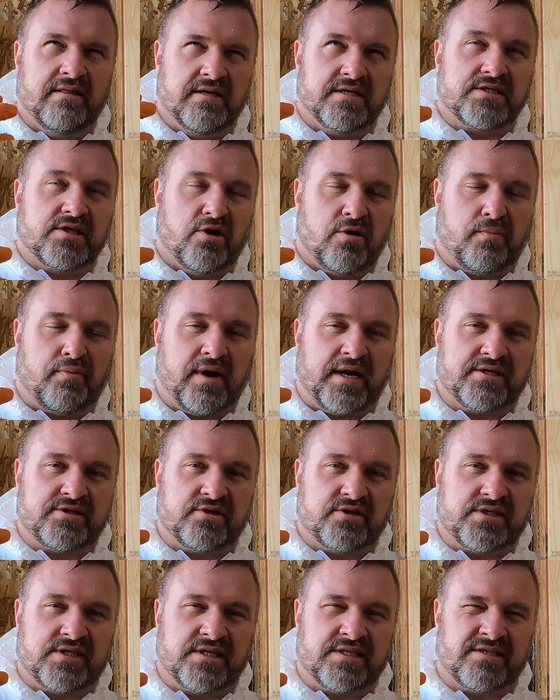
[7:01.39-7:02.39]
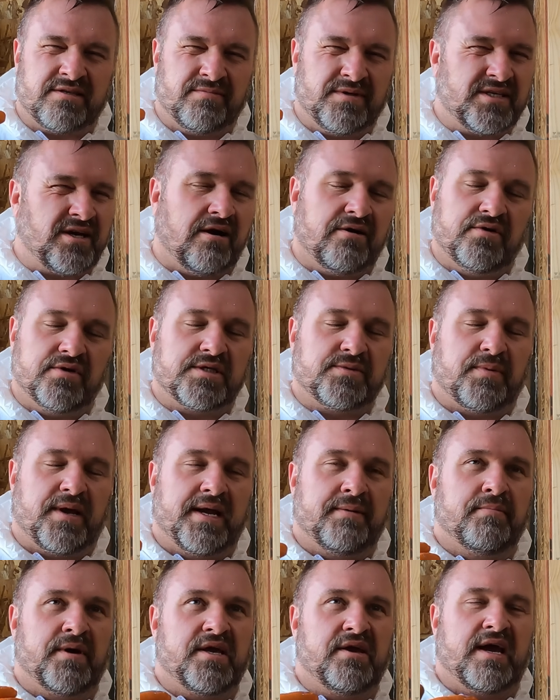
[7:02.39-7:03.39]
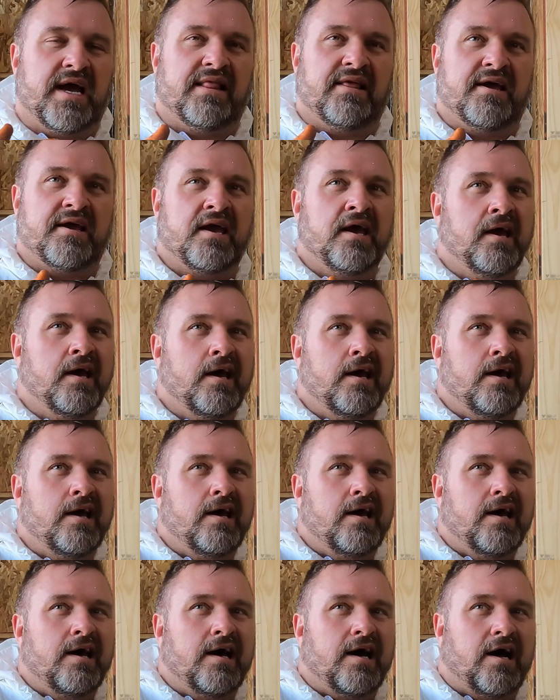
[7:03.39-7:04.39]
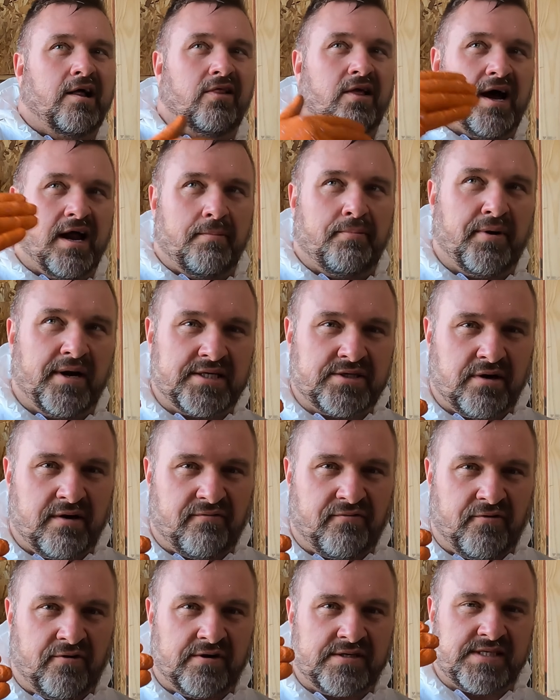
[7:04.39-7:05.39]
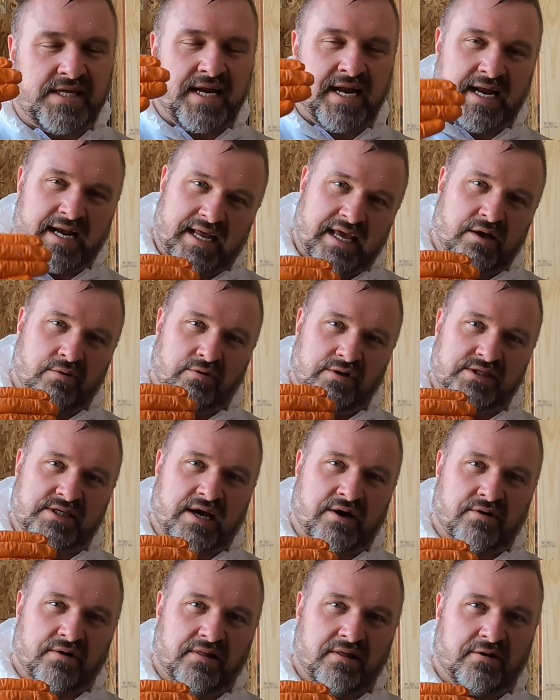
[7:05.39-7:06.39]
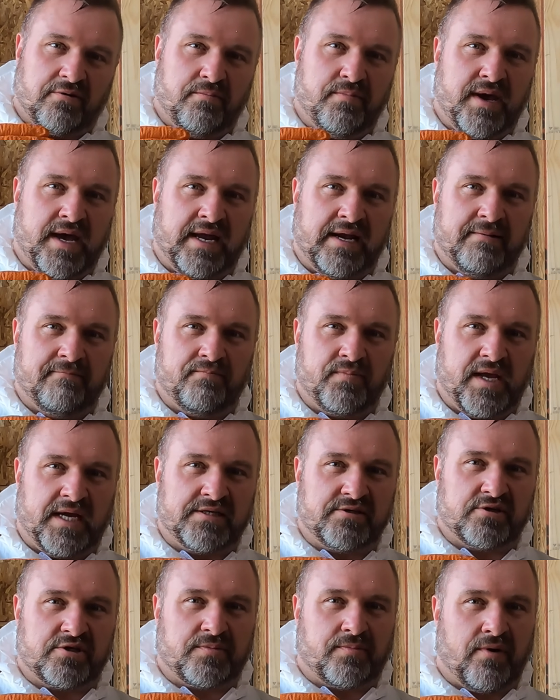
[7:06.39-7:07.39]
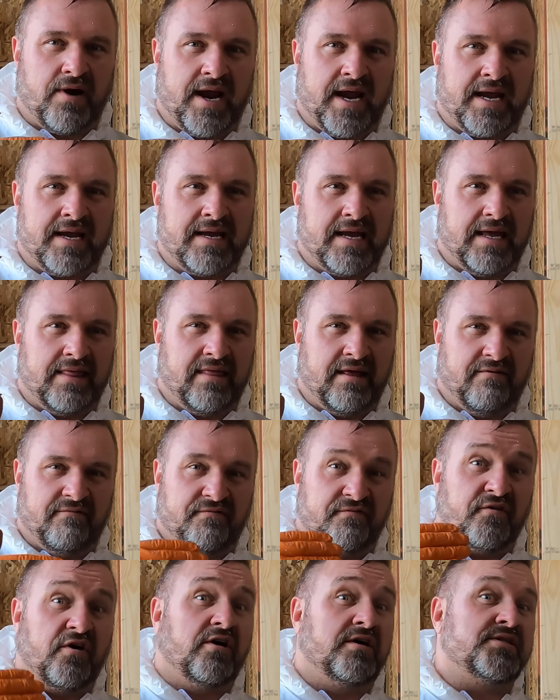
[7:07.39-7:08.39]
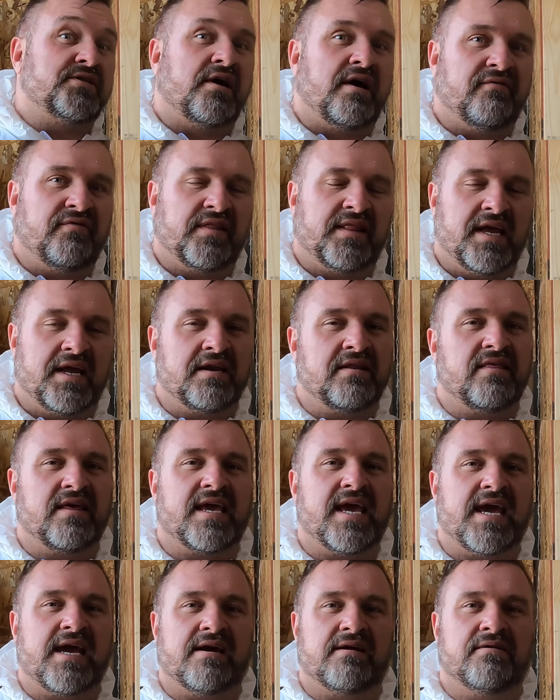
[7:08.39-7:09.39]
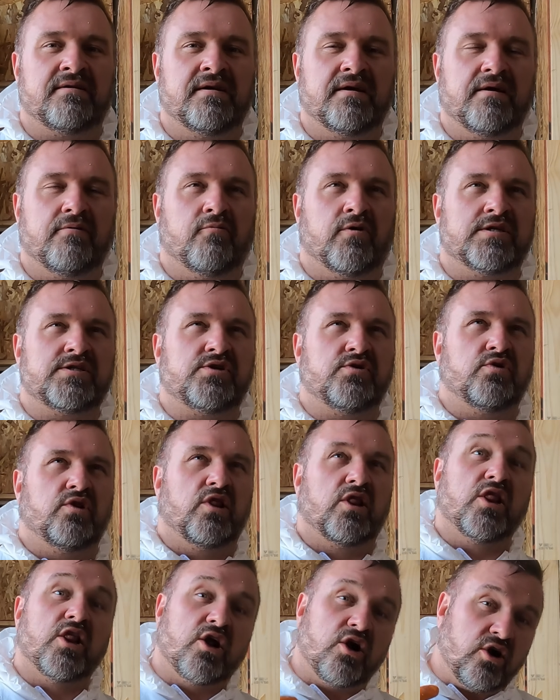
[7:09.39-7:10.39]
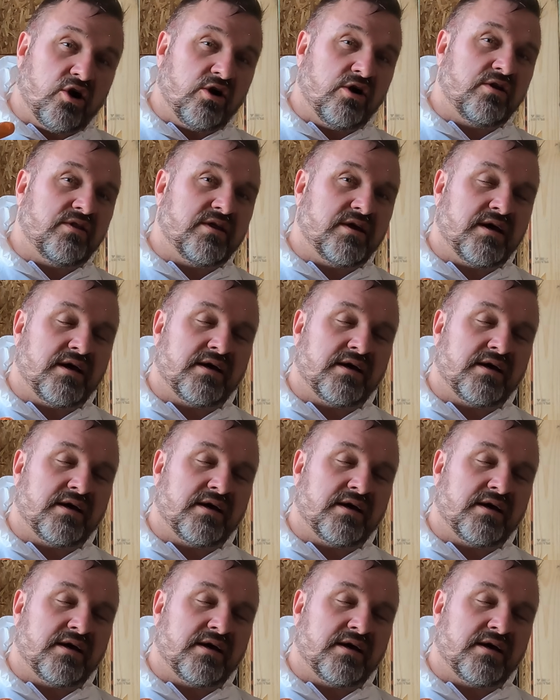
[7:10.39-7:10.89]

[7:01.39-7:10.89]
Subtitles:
this low pressure system. It's hard to explain, but you got like a lot of pressure at first, then it equals out a little bit as you're spraying, and then it falls off at the end of the can. And once you learn